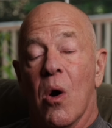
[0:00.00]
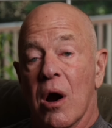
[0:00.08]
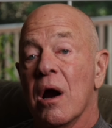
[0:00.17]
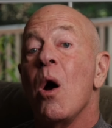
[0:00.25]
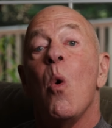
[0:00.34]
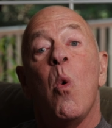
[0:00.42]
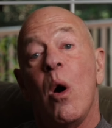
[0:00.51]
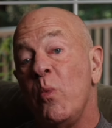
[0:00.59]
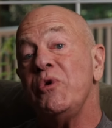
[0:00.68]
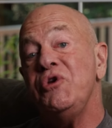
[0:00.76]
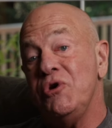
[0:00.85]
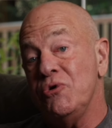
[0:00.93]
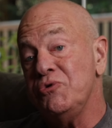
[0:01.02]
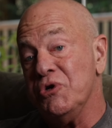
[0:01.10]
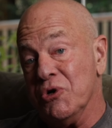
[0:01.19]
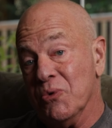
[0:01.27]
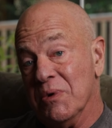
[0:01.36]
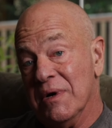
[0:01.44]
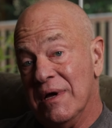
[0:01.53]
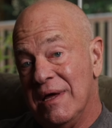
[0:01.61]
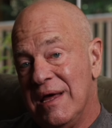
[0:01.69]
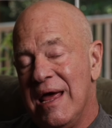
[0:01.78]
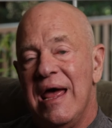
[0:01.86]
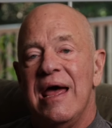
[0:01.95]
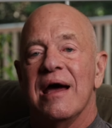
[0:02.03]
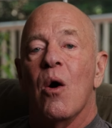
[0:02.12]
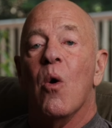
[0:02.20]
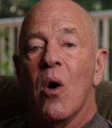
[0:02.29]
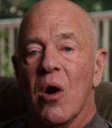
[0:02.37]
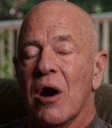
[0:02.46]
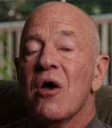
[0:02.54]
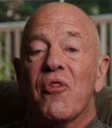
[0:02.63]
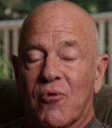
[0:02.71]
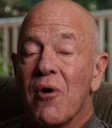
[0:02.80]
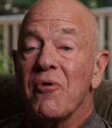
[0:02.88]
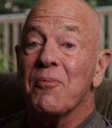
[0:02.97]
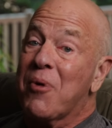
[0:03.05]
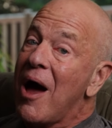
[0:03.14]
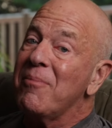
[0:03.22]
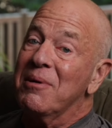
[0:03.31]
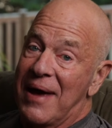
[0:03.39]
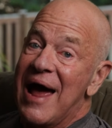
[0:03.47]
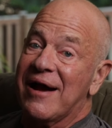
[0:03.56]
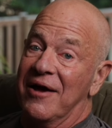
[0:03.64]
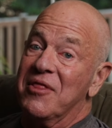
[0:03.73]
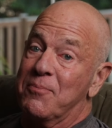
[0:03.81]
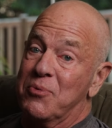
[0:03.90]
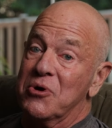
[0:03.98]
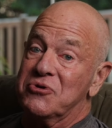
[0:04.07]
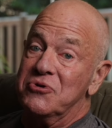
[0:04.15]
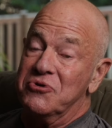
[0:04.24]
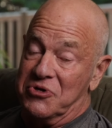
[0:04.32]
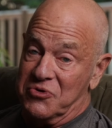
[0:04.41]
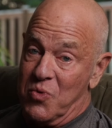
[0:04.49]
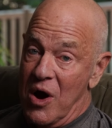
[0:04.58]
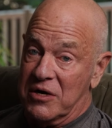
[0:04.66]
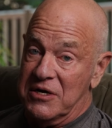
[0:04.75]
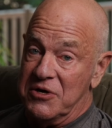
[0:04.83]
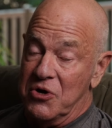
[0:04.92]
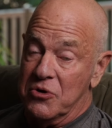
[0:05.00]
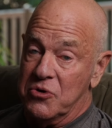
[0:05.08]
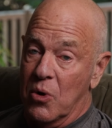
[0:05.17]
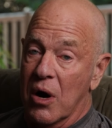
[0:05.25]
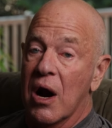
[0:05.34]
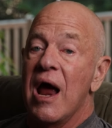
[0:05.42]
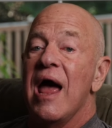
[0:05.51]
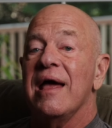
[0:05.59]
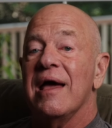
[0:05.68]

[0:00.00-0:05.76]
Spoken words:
or, what would you do? Or, throw the problem back on the person who just walked in your door.